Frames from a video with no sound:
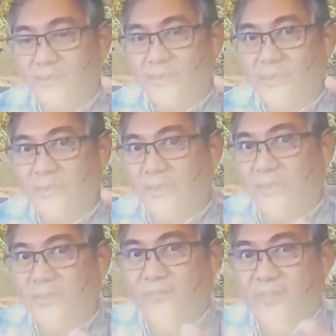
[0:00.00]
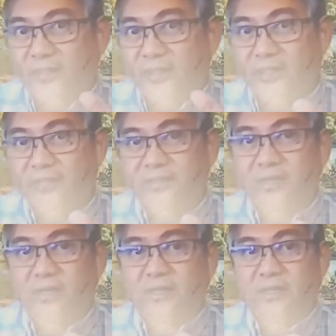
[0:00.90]
a living thing
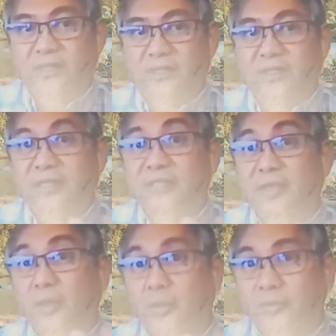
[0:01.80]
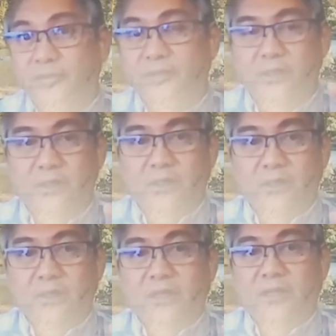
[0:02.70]
necessarily. It needs a host,
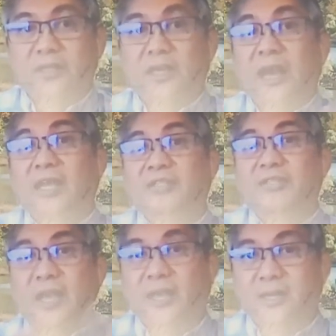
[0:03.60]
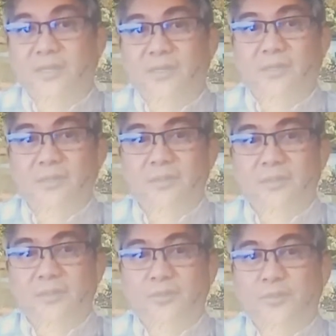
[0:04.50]
and they hijack the
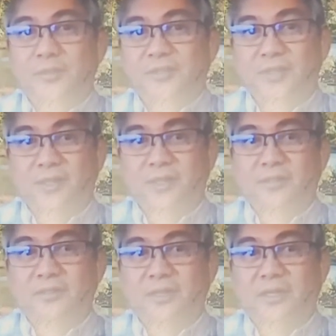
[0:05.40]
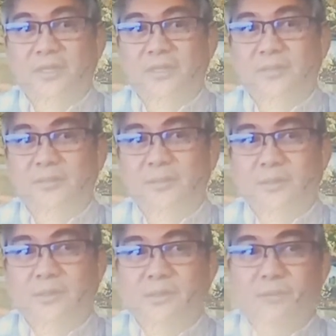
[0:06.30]
human cells and
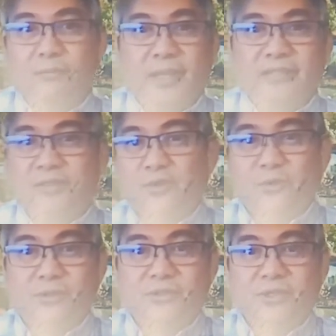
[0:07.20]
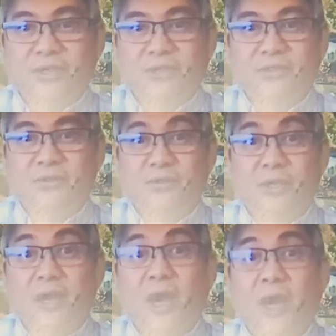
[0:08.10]
makes the human cells do
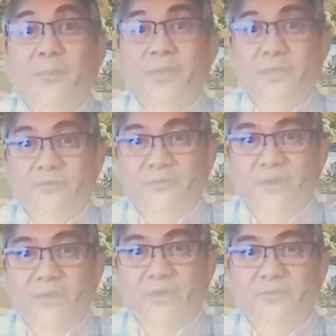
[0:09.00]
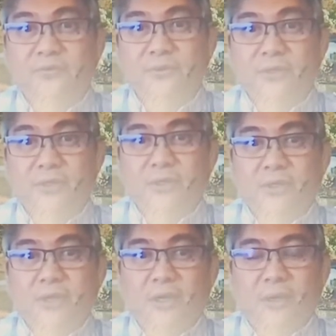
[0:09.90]
the copying of the virus.
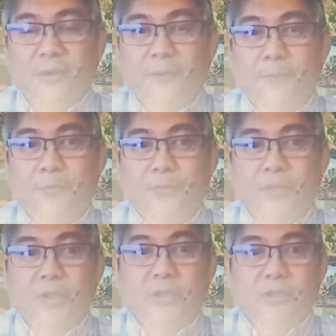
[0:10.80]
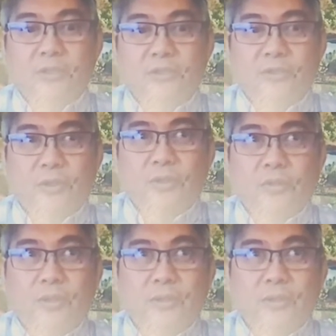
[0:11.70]
Um, so